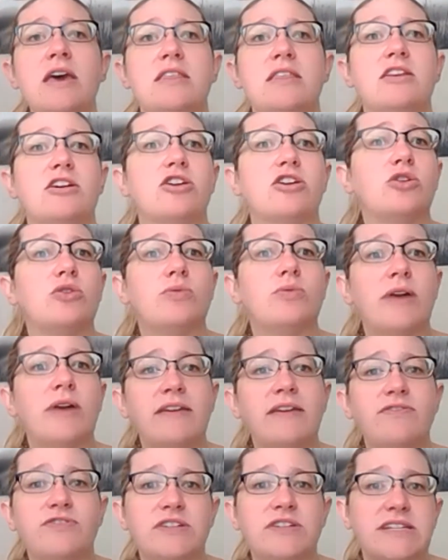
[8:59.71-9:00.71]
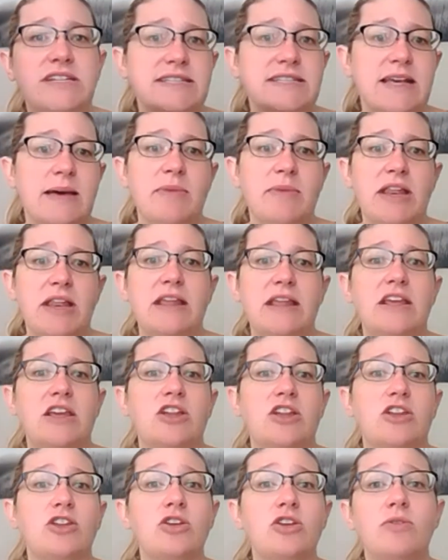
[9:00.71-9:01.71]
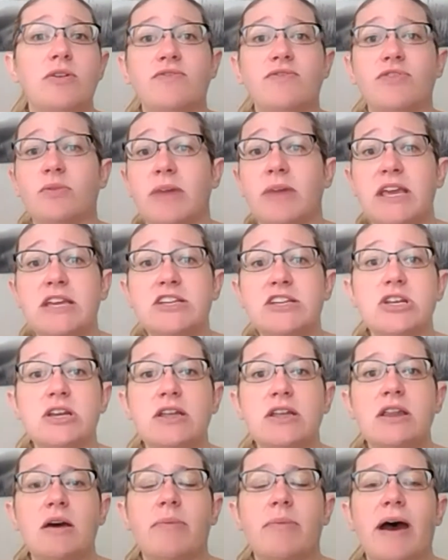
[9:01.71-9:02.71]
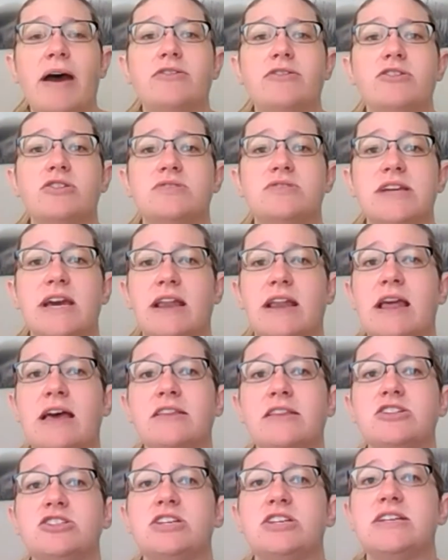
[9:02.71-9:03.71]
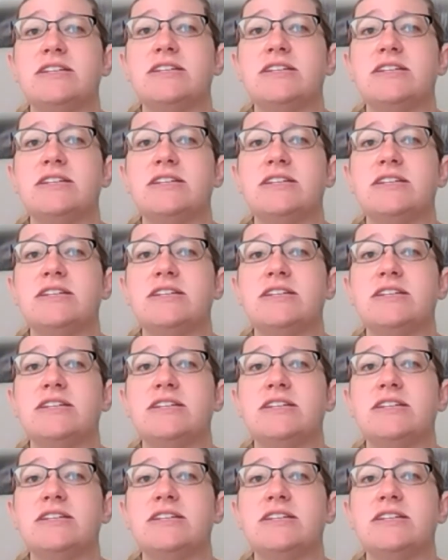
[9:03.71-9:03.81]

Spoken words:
They're great for disseminating new information about new technology,